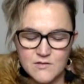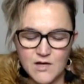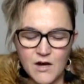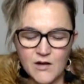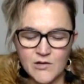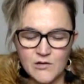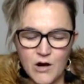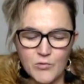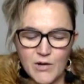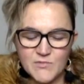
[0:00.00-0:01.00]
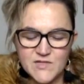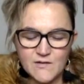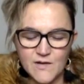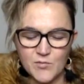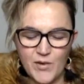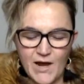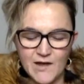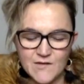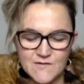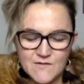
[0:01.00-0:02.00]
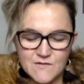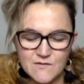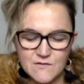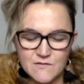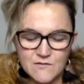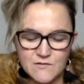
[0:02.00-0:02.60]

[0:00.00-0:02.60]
To honor our reptilian past,